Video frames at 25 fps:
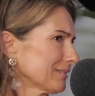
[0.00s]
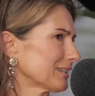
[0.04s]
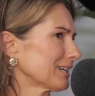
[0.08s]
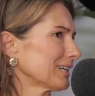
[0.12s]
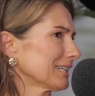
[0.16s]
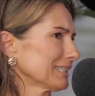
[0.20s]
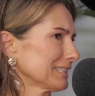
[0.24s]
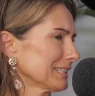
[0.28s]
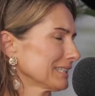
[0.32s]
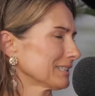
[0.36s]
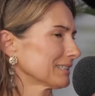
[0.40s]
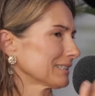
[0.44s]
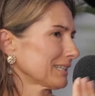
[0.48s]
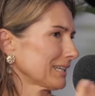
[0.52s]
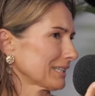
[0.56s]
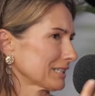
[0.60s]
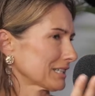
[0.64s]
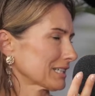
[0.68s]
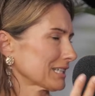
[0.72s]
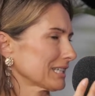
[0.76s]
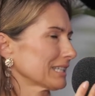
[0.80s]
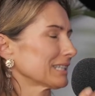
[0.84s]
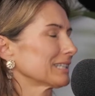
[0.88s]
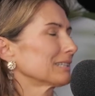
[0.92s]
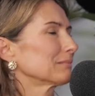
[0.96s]
Right, you can
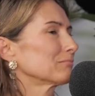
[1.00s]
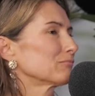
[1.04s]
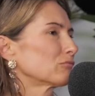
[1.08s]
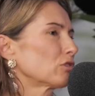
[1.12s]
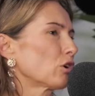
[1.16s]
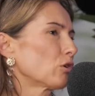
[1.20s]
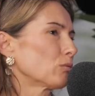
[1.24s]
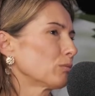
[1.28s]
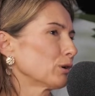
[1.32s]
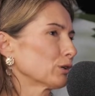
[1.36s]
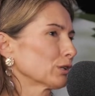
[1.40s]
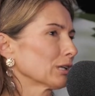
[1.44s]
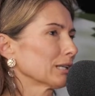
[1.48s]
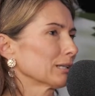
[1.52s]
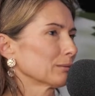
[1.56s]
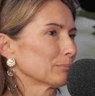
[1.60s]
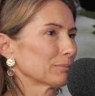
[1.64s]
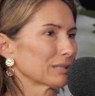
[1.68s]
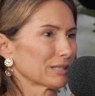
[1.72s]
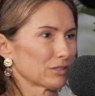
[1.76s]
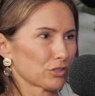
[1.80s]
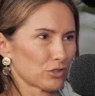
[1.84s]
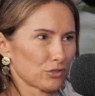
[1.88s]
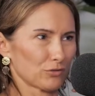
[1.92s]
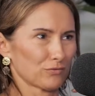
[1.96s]
actually role model it
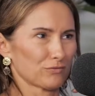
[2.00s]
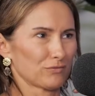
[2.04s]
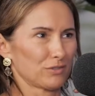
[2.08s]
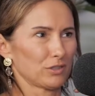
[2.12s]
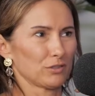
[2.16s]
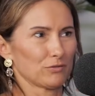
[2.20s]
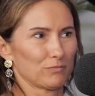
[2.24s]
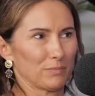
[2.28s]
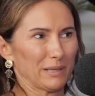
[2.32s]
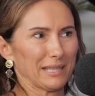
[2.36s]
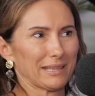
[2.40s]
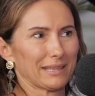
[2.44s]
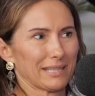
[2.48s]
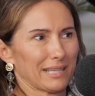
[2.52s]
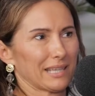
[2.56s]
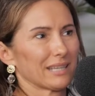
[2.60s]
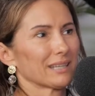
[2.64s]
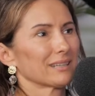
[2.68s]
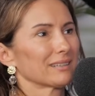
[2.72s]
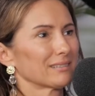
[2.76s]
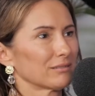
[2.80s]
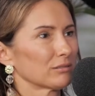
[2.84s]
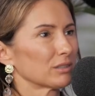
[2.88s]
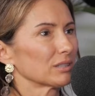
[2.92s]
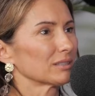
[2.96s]
because you've been there.
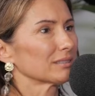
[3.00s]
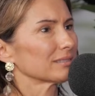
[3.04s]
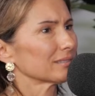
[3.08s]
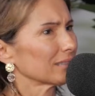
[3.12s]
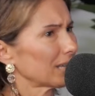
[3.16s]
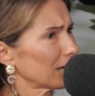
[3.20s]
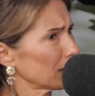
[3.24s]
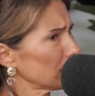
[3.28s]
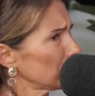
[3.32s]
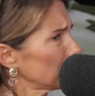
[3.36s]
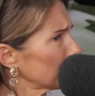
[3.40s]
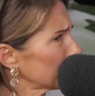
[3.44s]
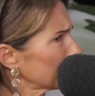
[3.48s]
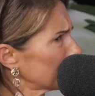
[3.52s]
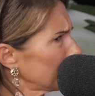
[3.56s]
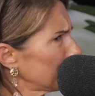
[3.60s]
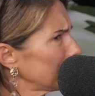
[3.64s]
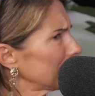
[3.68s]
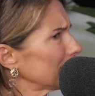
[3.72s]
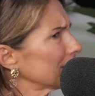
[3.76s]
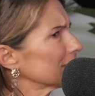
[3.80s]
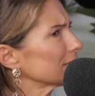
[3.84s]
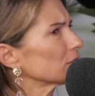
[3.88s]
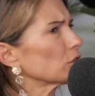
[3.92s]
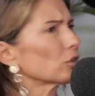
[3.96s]
Whereas a lot of
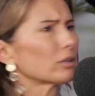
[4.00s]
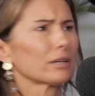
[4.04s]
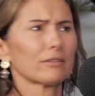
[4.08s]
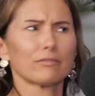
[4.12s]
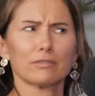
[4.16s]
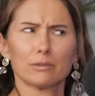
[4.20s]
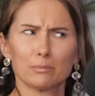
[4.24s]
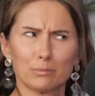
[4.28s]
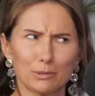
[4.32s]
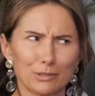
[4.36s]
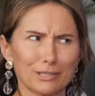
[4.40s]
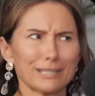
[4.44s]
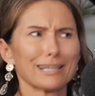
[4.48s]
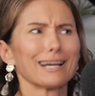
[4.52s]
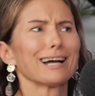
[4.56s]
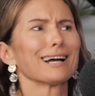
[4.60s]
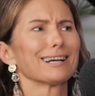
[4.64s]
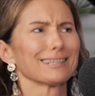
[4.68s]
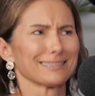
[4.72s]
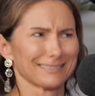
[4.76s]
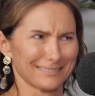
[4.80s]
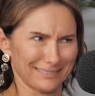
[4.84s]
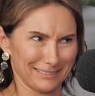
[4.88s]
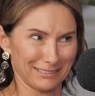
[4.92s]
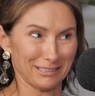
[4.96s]
clients, not everybody
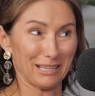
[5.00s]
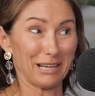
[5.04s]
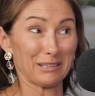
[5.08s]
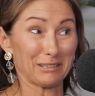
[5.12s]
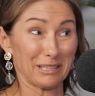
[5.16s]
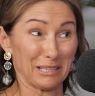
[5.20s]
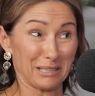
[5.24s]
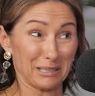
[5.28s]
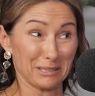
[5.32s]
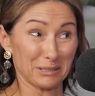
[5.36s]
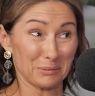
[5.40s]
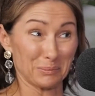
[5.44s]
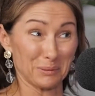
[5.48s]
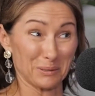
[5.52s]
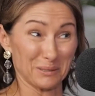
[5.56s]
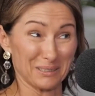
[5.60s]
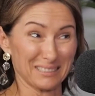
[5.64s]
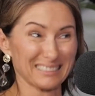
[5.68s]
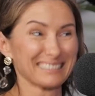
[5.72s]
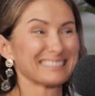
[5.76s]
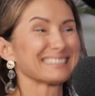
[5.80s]
has had that experience.